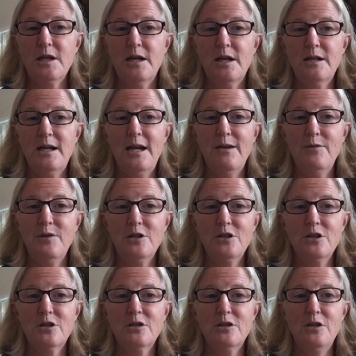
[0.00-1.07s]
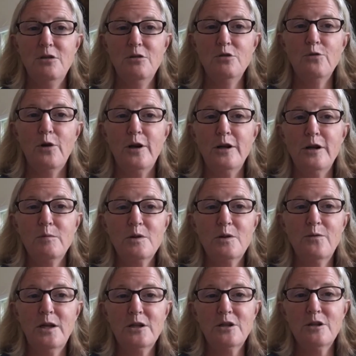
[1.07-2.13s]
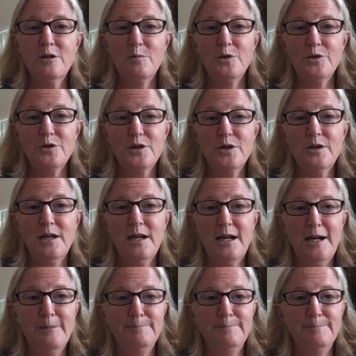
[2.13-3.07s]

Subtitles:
not having just huge volumes of vegetables.